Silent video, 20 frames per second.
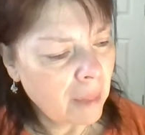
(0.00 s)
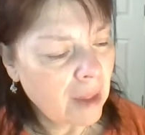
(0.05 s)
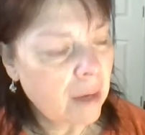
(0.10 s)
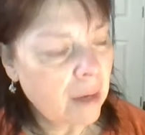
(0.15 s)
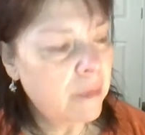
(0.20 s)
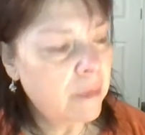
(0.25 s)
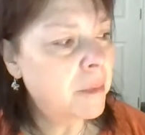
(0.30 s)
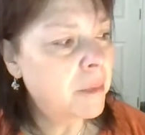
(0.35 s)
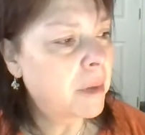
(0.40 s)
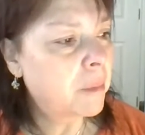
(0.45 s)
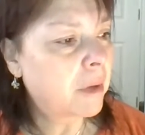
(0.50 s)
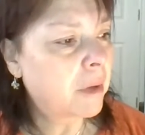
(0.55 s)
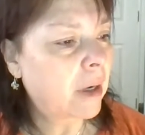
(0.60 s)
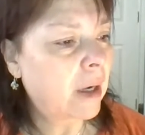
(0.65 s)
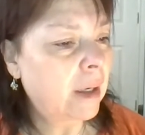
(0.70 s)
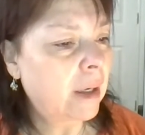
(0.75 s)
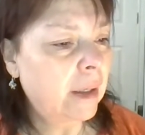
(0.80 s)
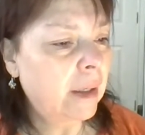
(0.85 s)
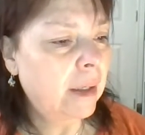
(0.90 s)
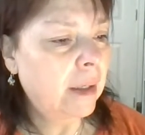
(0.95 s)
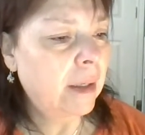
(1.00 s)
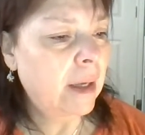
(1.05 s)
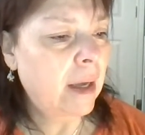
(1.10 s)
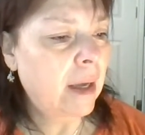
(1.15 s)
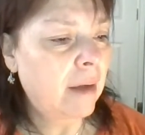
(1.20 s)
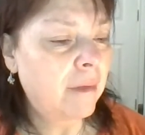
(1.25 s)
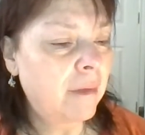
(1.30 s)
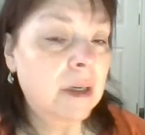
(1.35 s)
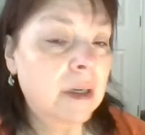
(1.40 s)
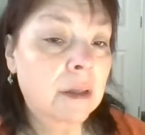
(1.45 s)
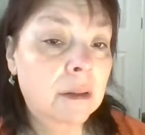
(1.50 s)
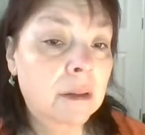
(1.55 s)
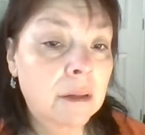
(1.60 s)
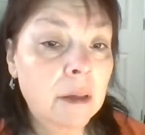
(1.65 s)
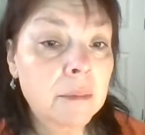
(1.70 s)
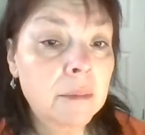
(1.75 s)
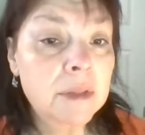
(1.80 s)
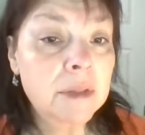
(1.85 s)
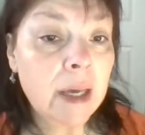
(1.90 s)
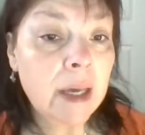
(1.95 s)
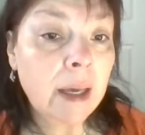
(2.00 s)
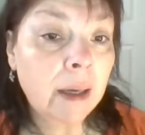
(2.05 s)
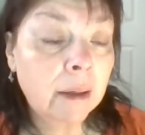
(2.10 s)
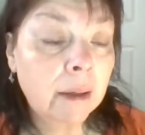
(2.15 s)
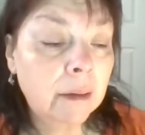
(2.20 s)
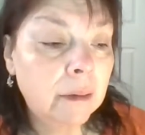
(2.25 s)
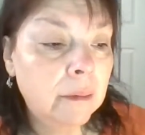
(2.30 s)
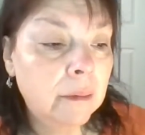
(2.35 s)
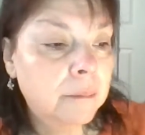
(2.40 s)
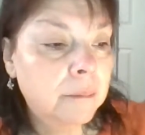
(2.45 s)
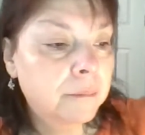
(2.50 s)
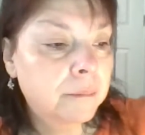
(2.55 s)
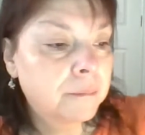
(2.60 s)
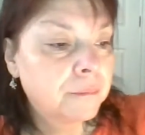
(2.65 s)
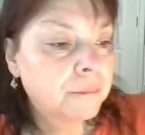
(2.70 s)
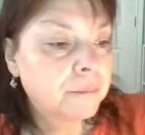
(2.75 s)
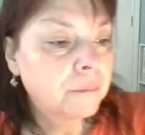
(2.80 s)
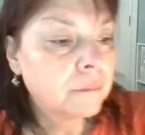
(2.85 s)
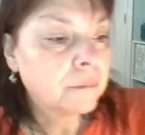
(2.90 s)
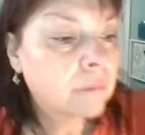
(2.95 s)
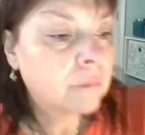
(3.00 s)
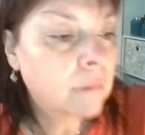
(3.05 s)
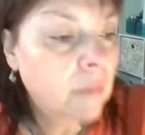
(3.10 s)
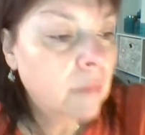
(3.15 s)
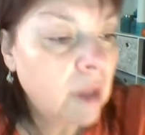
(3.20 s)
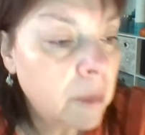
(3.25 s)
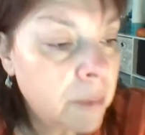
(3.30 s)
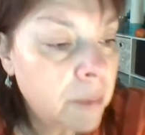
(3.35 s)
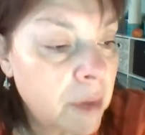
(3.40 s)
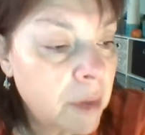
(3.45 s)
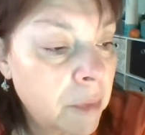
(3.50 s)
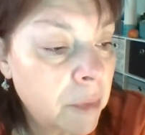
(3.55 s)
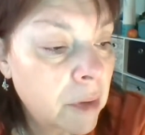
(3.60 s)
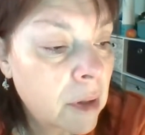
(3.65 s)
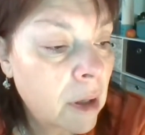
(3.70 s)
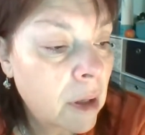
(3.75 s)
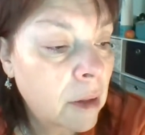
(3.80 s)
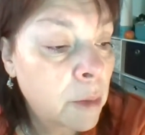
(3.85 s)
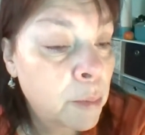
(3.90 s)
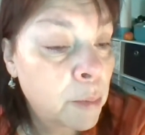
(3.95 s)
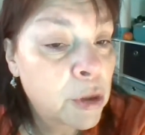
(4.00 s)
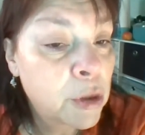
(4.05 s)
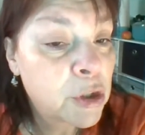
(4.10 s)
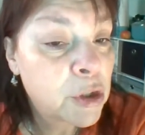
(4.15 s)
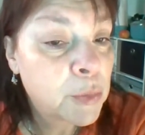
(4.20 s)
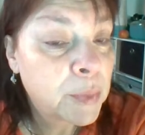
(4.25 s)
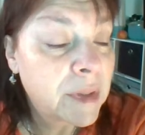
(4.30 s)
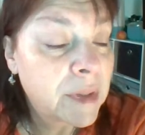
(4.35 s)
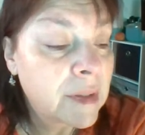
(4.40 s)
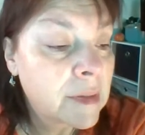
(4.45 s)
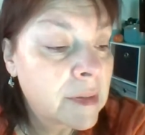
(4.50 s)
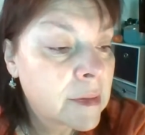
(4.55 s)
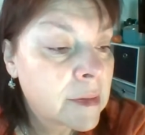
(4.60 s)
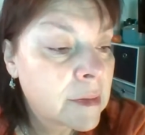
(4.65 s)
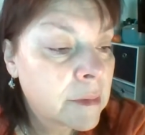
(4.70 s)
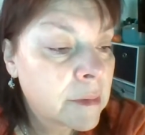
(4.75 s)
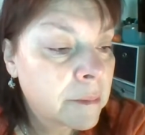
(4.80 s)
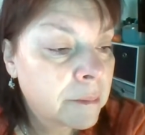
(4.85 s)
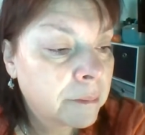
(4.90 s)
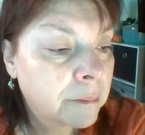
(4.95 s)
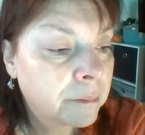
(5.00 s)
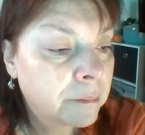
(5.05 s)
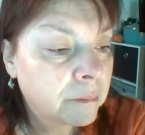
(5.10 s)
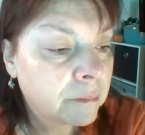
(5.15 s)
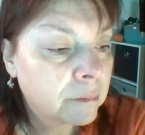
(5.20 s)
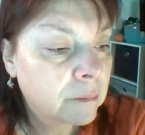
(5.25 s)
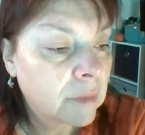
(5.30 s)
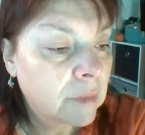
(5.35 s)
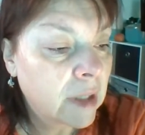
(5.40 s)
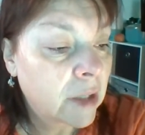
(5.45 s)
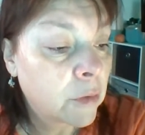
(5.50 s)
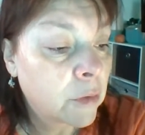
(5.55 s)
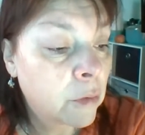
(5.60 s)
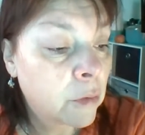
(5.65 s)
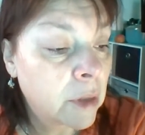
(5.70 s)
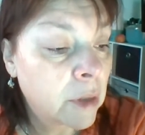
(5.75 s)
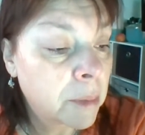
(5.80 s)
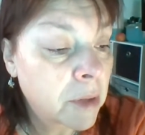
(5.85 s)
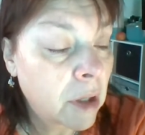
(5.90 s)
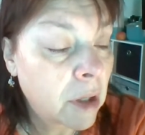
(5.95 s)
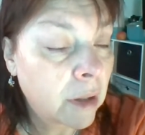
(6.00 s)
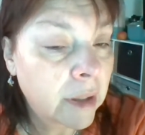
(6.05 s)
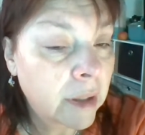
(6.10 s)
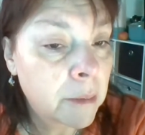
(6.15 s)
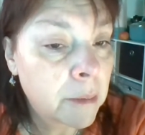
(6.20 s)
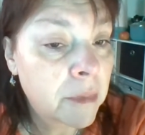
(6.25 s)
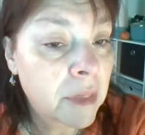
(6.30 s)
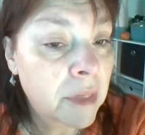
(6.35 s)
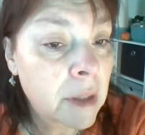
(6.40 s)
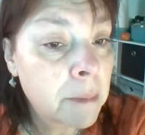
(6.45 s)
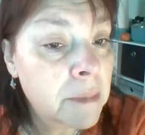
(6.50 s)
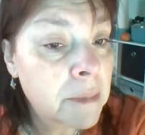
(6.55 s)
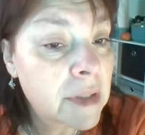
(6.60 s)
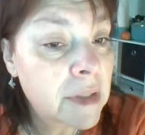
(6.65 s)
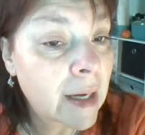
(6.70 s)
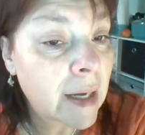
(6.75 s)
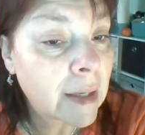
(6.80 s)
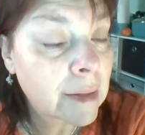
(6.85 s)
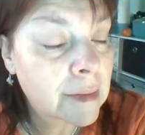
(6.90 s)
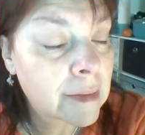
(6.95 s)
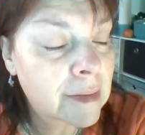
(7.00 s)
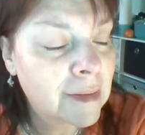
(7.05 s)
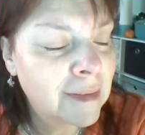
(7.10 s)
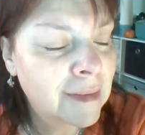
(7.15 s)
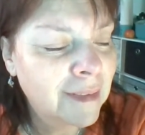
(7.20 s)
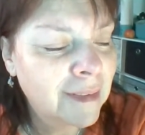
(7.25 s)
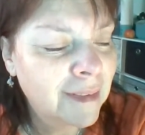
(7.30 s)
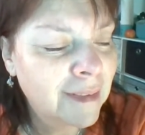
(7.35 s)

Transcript: I remember having a thumbtack. People call them push pins. I grew up calling them thumbtacks.